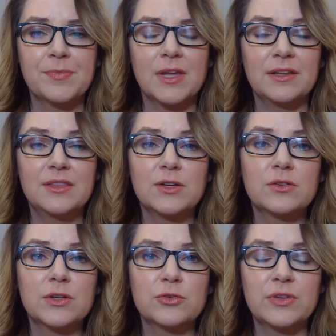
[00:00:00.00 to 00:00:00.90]

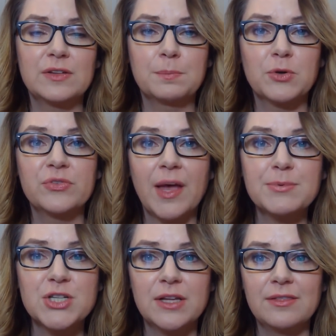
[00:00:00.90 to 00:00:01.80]
There's this
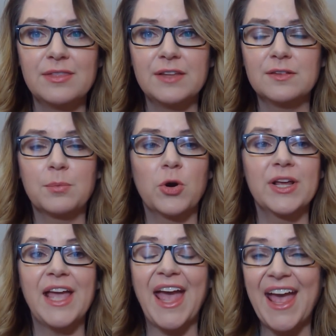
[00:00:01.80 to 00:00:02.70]
perception that
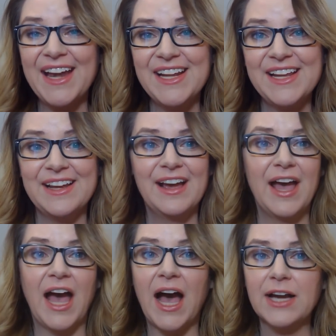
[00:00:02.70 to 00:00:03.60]
supporting any
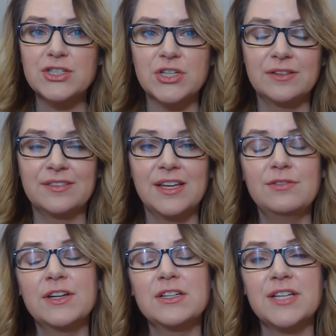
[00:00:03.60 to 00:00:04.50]
actions,
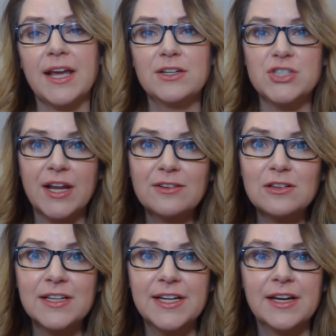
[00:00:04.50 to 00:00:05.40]
even
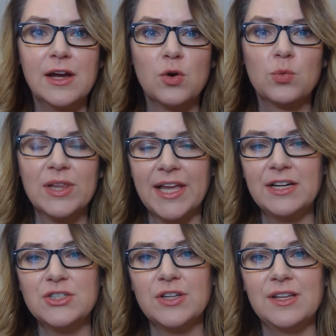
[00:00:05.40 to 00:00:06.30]
tangentially
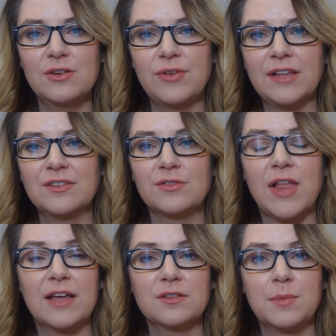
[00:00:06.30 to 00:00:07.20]
related to the events of
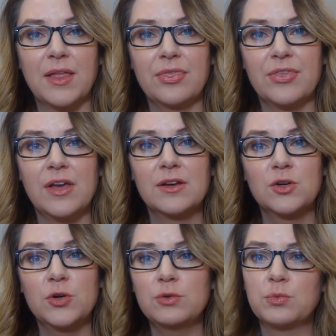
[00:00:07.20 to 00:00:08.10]
last month,
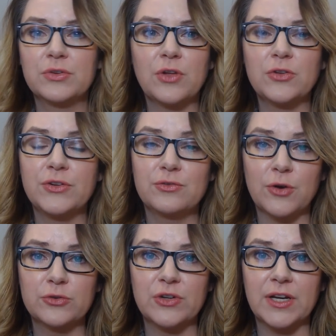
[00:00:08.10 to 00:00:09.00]
could result in
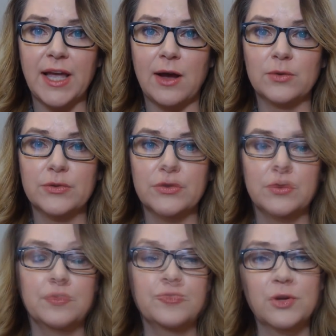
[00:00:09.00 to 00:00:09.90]
frozen accounts.
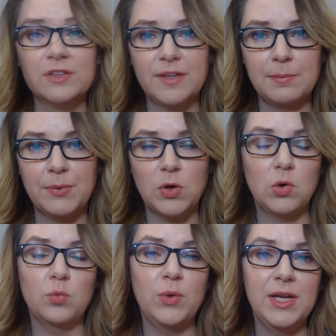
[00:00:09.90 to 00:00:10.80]
For
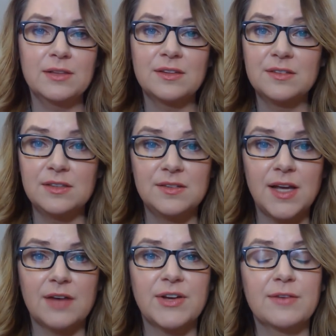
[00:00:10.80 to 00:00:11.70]
example, we at the
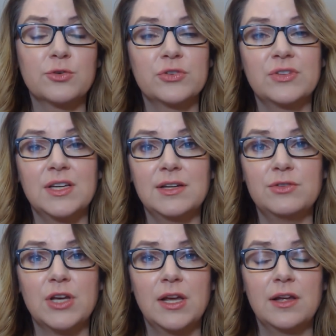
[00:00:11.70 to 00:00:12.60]
CCF have
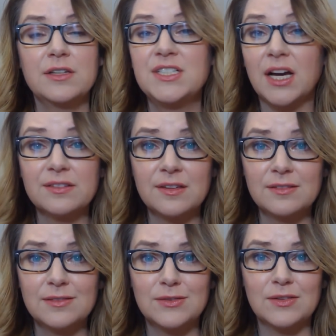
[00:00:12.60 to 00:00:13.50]
received
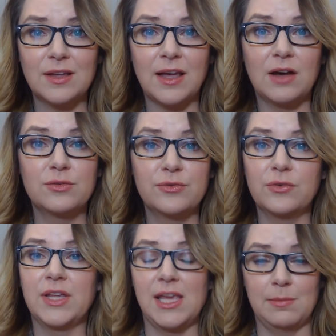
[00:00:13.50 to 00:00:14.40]
dozens of
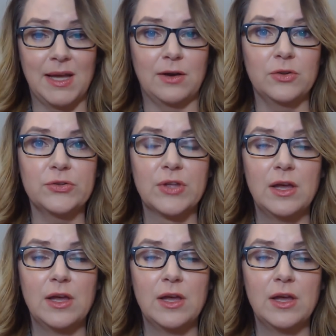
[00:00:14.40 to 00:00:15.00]
emails,